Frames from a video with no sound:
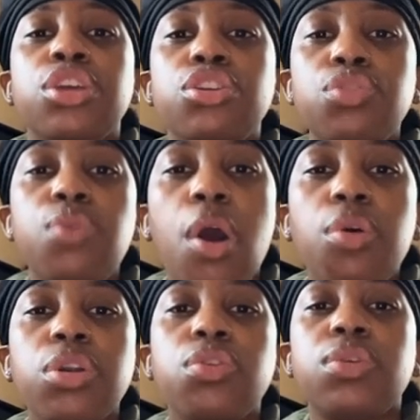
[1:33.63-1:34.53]
you
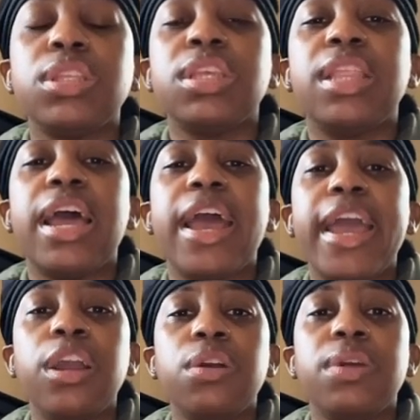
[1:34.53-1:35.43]
holding on to that
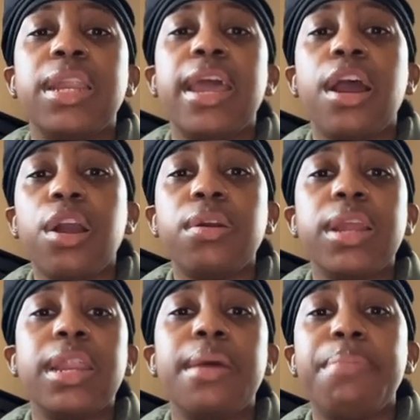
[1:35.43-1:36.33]
anger and that hurt
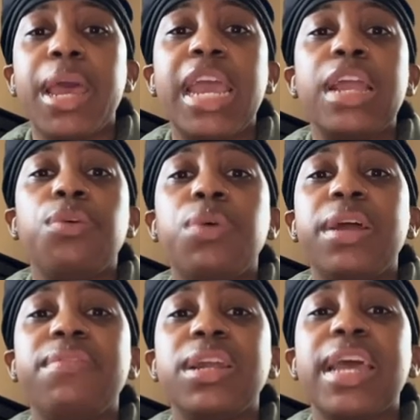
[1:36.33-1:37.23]
and that pain or
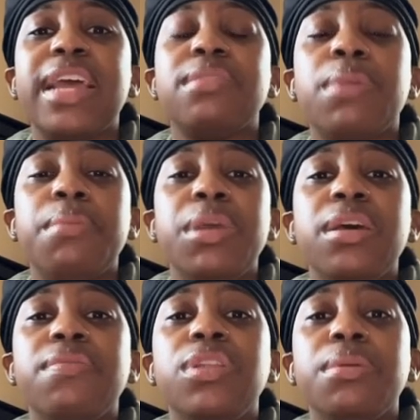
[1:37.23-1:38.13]
whatever the case may be
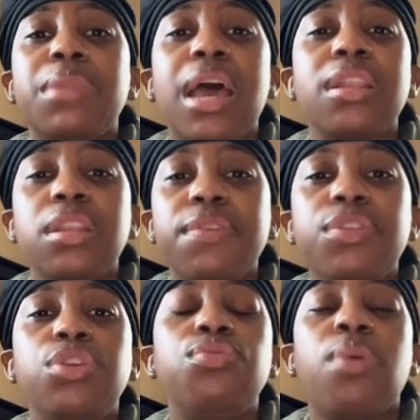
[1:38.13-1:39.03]
of them not
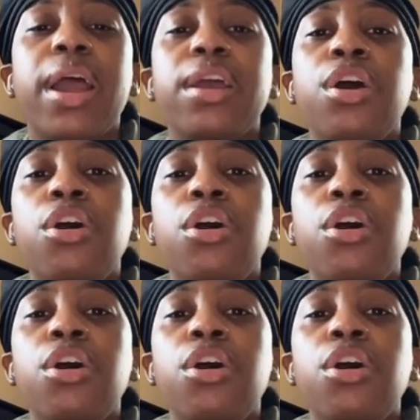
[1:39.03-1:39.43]
loving you right